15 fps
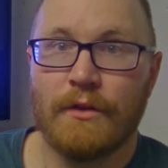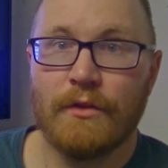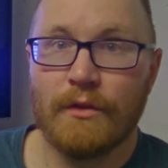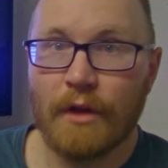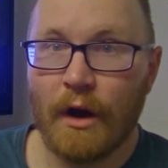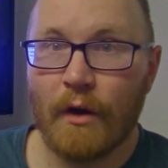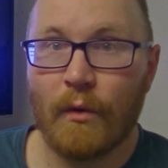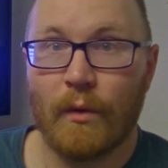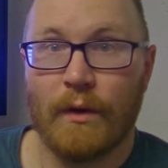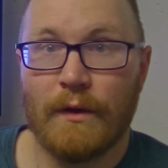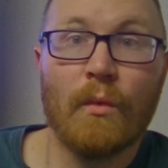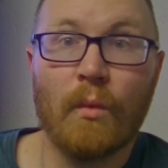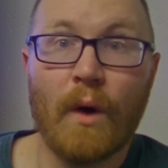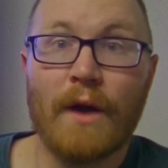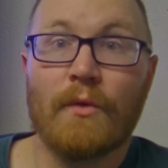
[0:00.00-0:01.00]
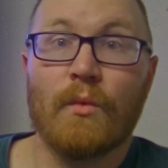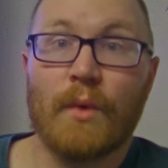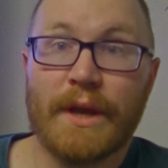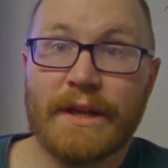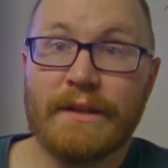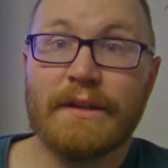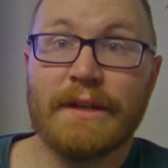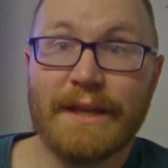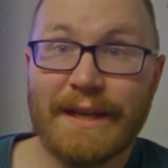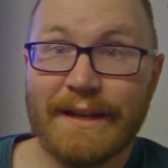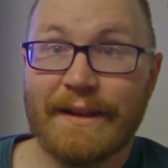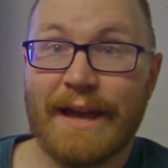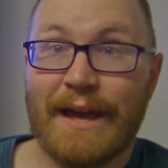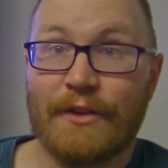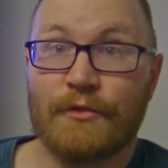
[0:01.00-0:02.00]
No, what we
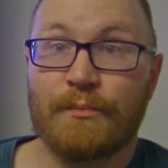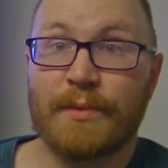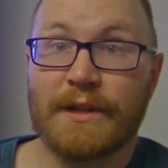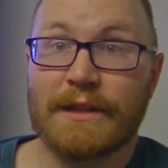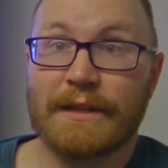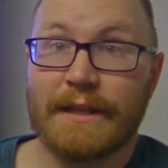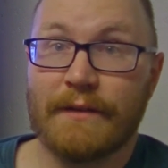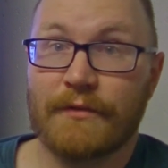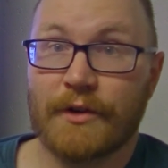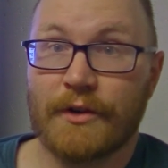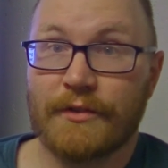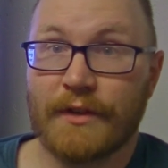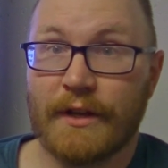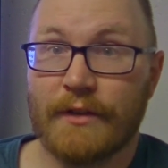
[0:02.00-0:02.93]
need as believers